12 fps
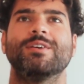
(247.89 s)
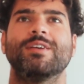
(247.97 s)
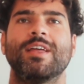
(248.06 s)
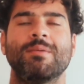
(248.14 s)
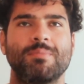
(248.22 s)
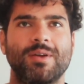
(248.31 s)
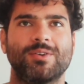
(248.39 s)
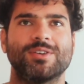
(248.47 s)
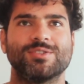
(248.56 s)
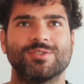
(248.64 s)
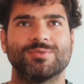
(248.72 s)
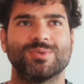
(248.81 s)

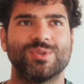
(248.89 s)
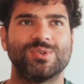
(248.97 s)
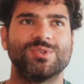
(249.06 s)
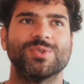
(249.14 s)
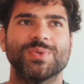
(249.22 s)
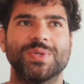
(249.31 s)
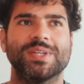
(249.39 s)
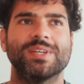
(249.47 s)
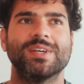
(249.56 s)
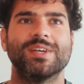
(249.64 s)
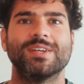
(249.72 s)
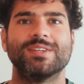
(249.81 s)
embarrassed of what you're doing,
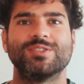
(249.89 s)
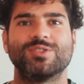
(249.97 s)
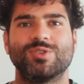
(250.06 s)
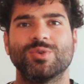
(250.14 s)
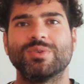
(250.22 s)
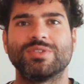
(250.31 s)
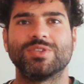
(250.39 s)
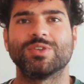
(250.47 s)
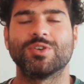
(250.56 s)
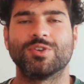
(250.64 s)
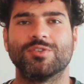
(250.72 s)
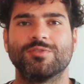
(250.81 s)
so
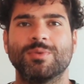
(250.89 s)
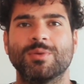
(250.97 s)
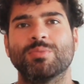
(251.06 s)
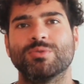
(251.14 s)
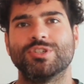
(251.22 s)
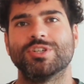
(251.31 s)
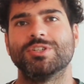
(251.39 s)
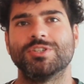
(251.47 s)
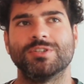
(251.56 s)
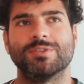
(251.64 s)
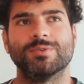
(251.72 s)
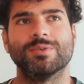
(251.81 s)
insecure of people judging
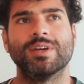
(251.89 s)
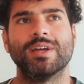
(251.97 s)
you.